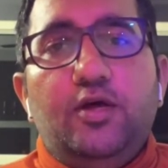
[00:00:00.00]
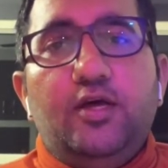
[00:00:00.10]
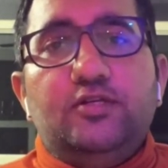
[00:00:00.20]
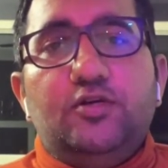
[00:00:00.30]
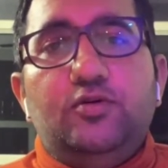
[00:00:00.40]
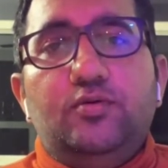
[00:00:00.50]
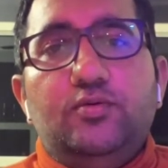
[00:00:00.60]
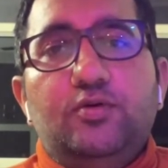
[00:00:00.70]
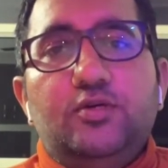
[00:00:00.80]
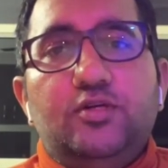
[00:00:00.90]
as a
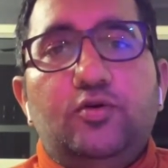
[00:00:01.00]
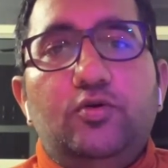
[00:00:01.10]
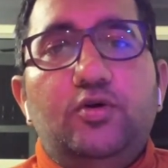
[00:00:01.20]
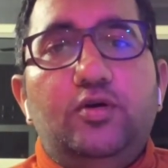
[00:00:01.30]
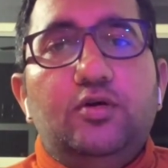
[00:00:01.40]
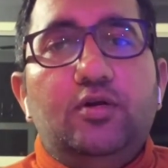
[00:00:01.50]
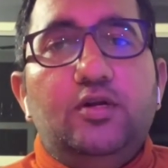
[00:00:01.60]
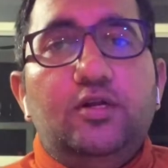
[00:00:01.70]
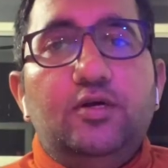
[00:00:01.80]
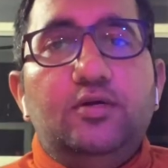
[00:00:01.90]
as a good
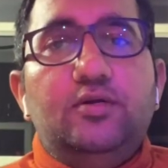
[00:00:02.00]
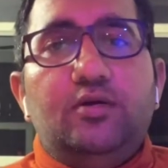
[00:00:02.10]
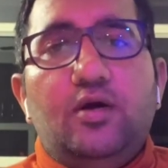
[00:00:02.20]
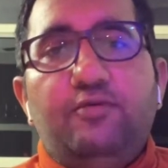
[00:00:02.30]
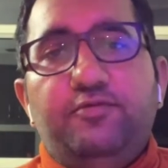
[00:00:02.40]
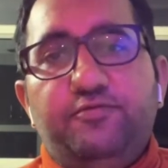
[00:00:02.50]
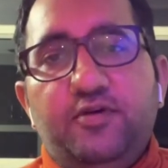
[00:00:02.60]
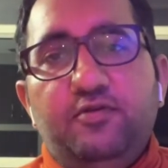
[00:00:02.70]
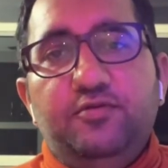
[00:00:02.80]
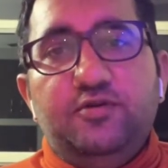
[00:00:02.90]
learner after
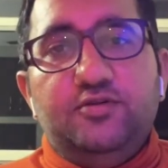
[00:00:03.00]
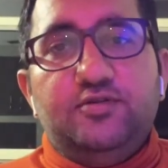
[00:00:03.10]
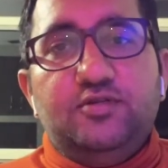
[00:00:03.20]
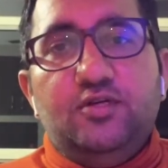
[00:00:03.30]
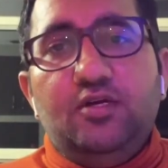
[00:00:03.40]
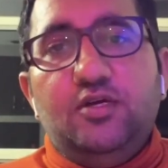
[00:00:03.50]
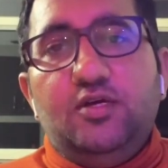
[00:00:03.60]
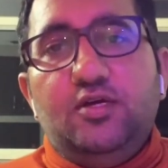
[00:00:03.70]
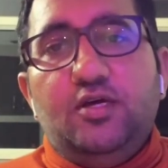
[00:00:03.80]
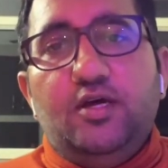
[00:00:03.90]
five years
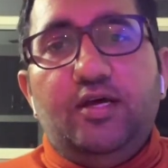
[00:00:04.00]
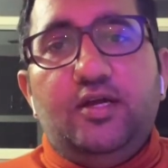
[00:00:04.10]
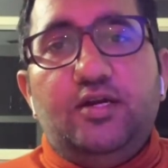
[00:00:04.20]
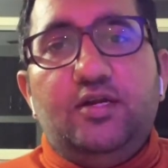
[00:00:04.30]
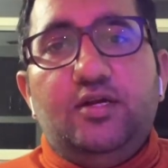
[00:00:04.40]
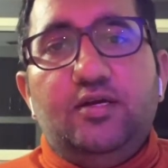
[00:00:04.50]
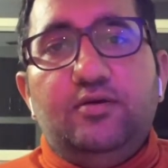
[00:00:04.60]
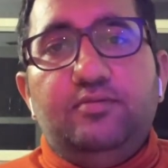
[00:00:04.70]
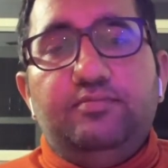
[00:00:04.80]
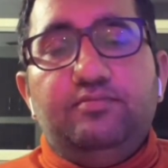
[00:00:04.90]
and
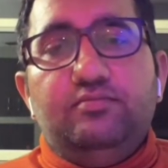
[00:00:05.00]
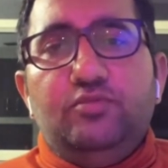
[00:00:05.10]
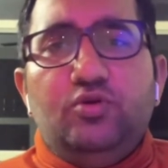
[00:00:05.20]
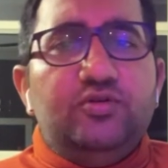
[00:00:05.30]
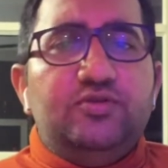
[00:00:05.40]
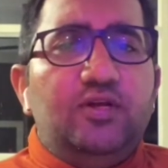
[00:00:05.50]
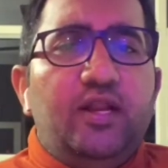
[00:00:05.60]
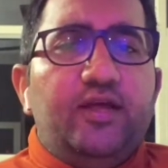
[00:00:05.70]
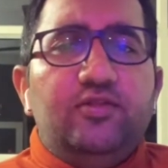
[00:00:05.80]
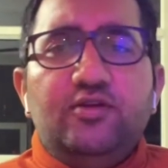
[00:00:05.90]
uh, you can say
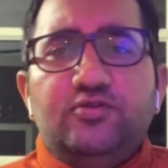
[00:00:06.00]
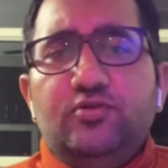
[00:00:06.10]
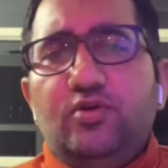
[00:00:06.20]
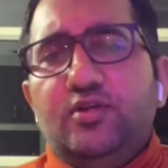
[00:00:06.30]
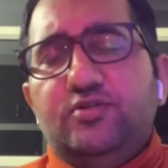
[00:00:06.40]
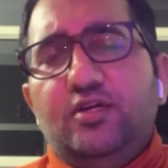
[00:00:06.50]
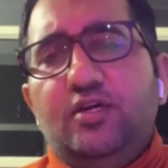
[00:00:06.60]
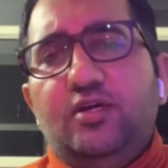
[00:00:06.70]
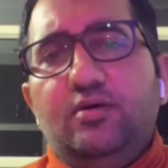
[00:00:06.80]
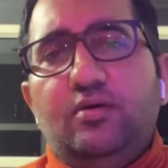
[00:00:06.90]
like this you can
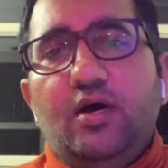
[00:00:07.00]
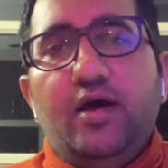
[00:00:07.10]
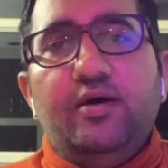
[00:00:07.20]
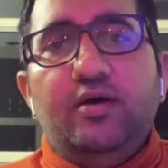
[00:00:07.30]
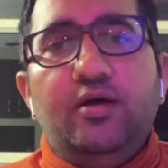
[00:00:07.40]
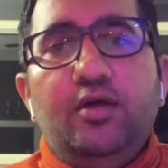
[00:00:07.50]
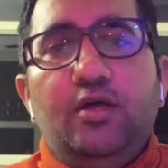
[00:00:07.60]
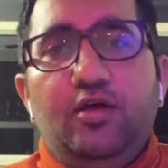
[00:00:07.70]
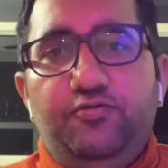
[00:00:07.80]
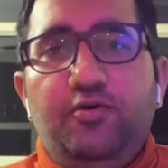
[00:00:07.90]
say uh,
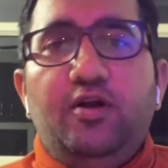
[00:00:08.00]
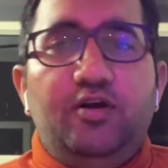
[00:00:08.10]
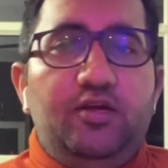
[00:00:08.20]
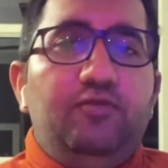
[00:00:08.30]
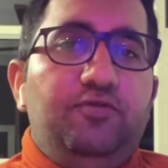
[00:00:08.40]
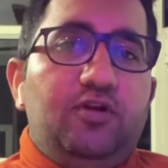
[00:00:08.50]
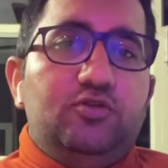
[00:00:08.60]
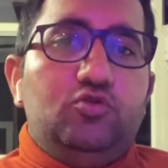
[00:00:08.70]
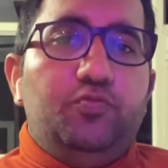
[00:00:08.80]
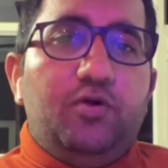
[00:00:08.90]
if you're if you're a
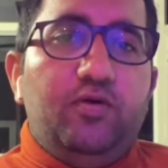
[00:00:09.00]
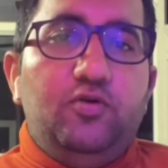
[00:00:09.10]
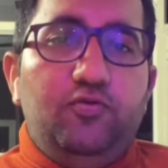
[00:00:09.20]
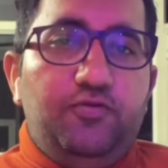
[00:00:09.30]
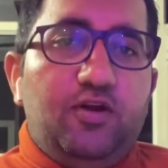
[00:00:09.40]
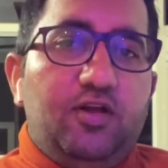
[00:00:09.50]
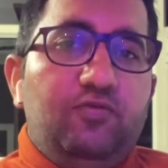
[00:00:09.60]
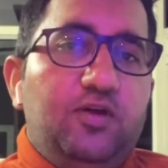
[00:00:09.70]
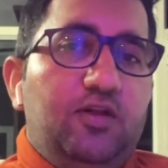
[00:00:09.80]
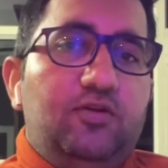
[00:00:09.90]
super if you're
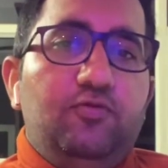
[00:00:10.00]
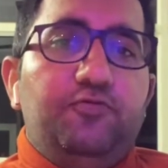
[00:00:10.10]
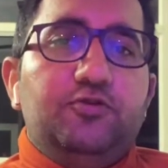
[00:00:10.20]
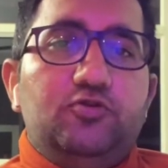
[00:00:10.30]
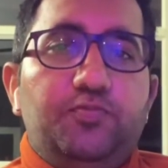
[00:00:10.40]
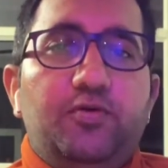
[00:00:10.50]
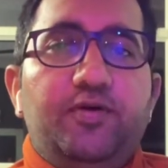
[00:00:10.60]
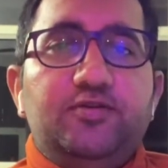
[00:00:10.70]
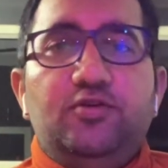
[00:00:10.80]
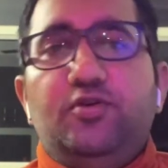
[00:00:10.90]
giving interview for
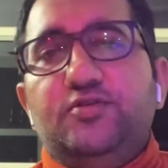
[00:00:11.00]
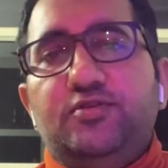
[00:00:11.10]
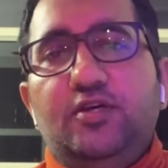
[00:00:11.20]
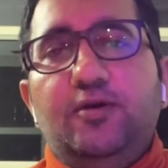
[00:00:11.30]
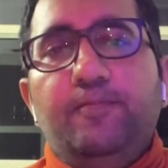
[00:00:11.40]
supervisor you can say